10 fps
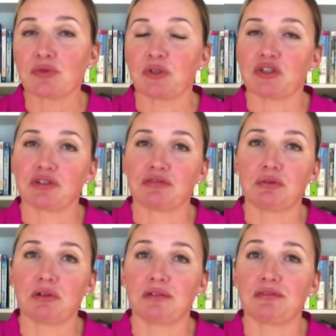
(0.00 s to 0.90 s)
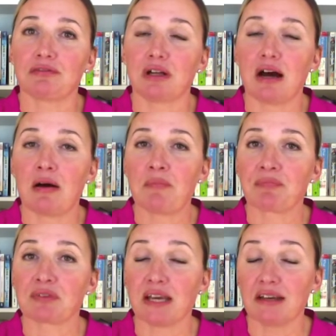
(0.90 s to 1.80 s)
which are full of
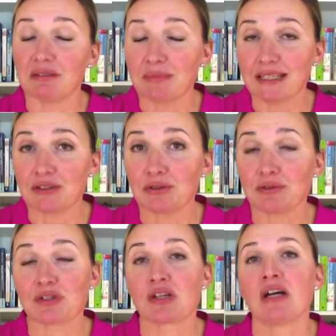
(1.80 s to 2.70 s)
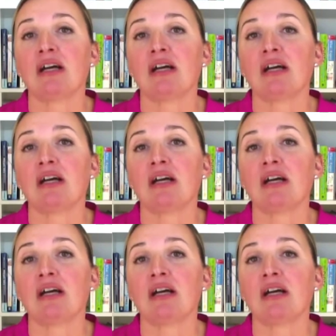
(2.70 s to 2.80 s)
heavy metals.